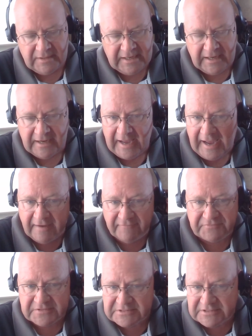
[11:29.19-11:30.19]
get
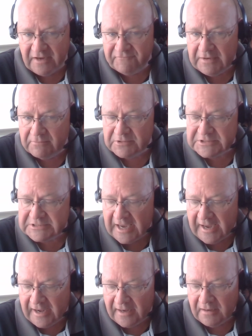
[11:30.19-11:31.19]
half the stuff he was
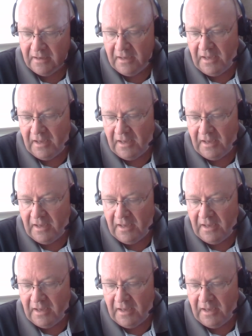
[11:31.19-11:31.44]
saying.